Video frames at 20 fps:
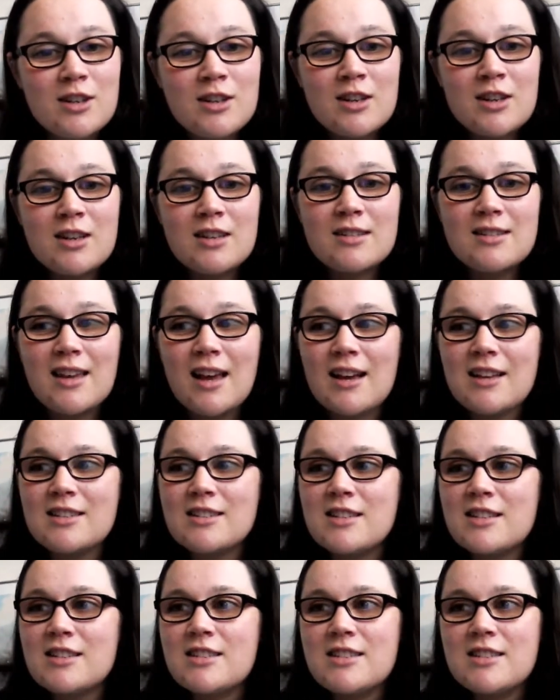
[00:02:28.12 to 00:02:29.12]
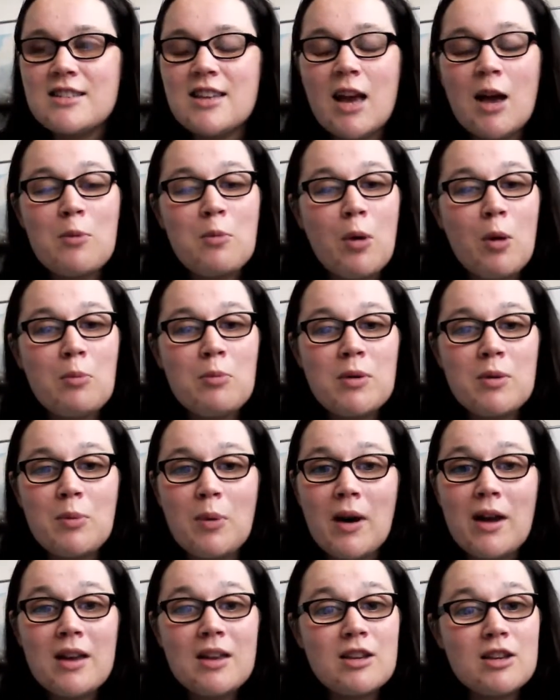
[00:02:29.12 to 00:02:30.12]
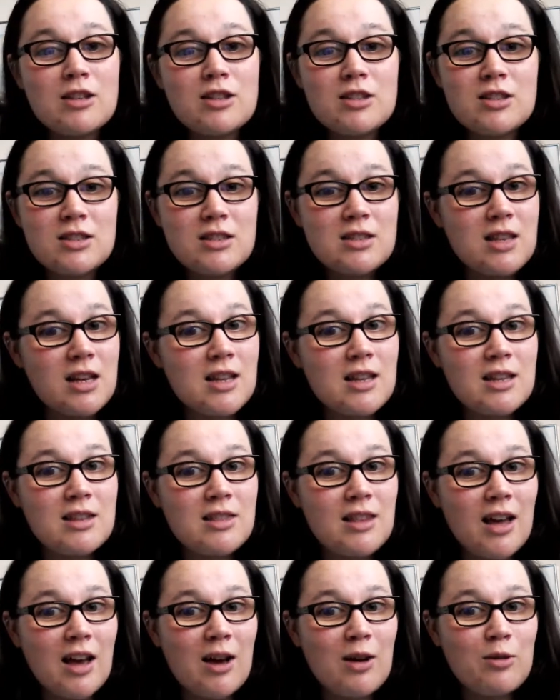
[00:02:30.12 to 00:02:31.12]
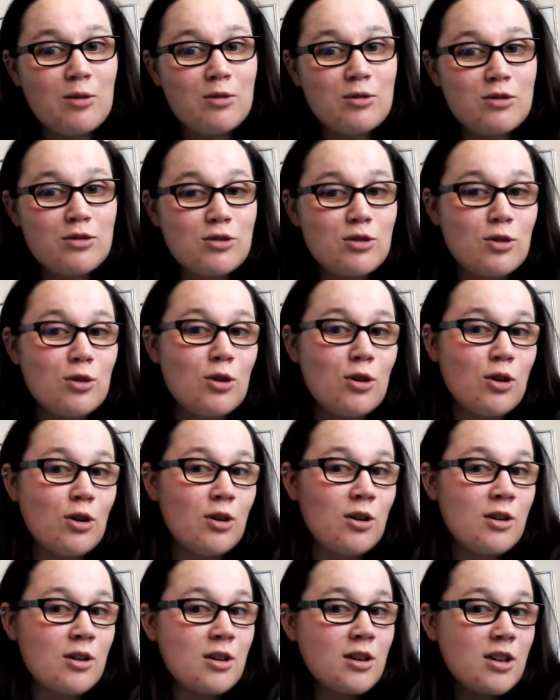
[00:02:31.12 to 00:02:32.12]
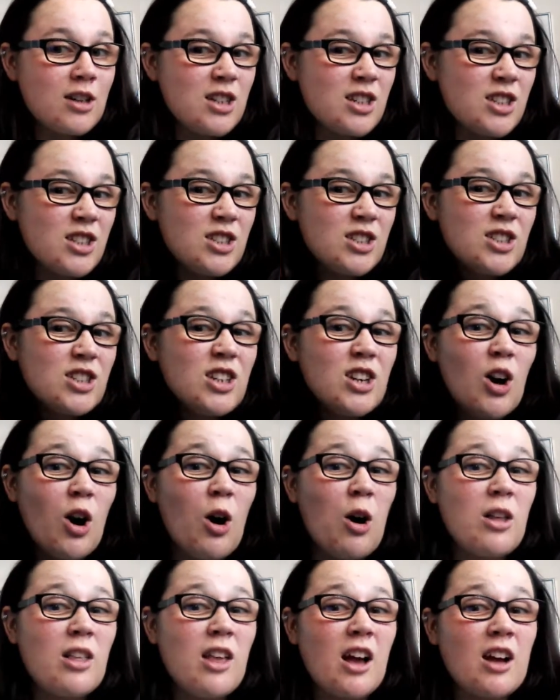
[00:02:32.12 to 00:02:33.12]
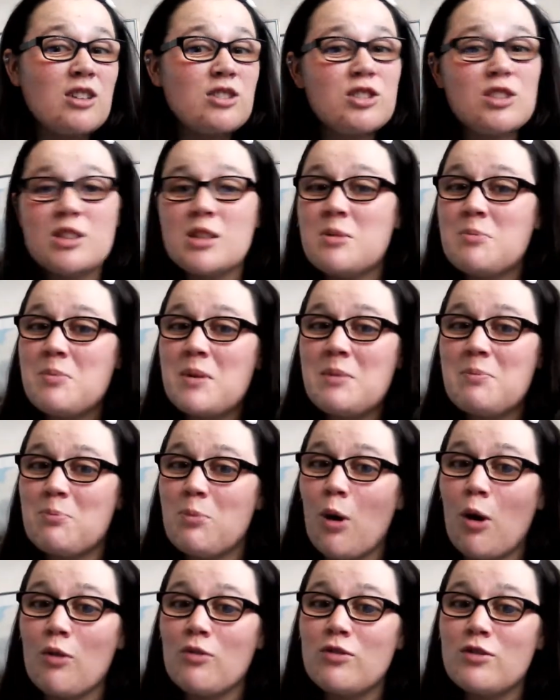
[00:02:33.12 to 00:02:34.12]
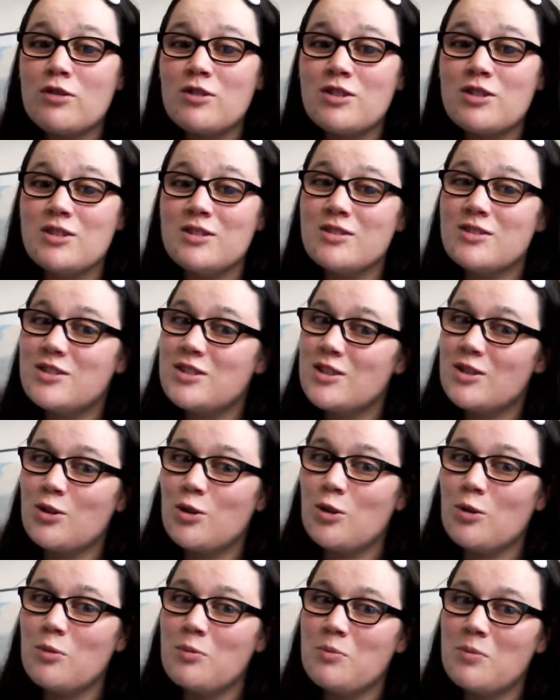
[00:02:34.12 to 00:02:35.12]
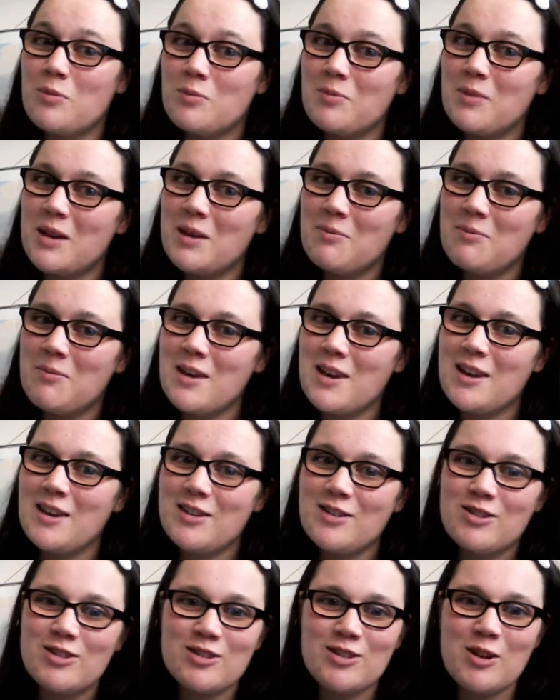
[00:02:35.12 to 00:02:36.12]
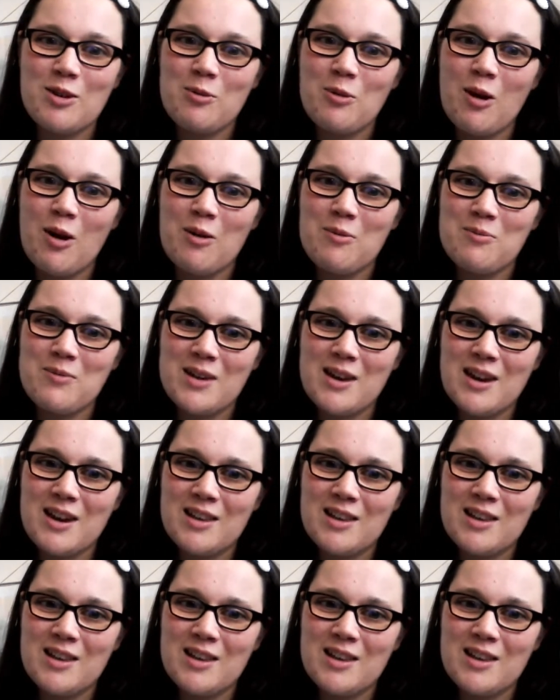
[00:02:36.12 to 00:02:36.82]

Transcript: texting to say I'm on my way and you're still in the house or you can't actually be bothered to come meet me. Do you know what I mean?